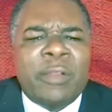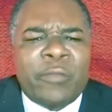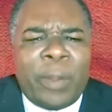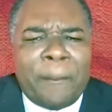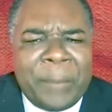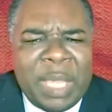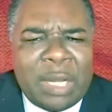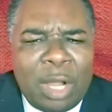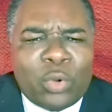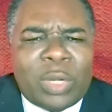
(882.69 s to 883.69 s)
from being
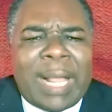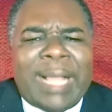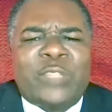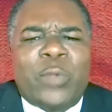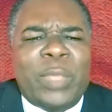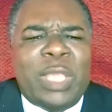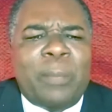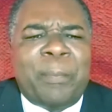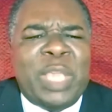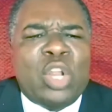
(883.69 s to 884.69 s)
outcast, from
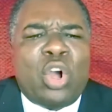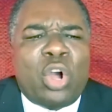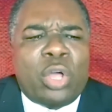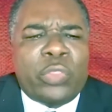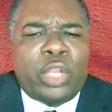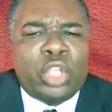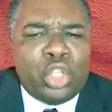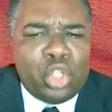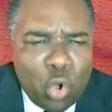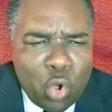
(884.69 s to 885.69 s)
being under the
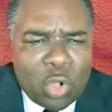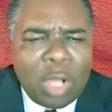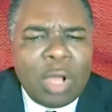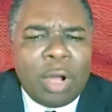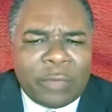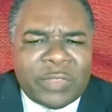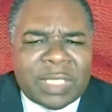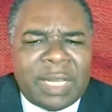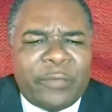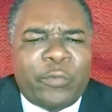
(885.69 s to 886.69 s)
yoke of
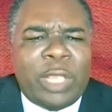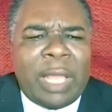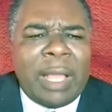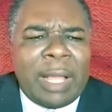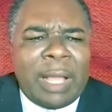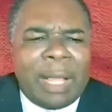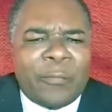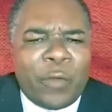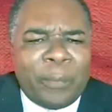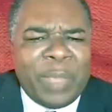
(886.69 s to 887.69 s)
slavery and
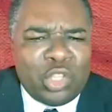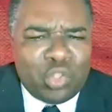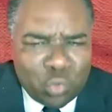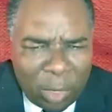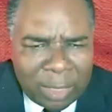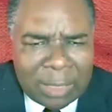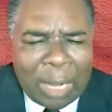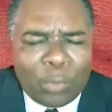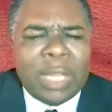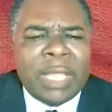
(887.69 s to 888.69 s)
from being trodden
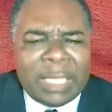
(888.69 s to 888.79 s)
down.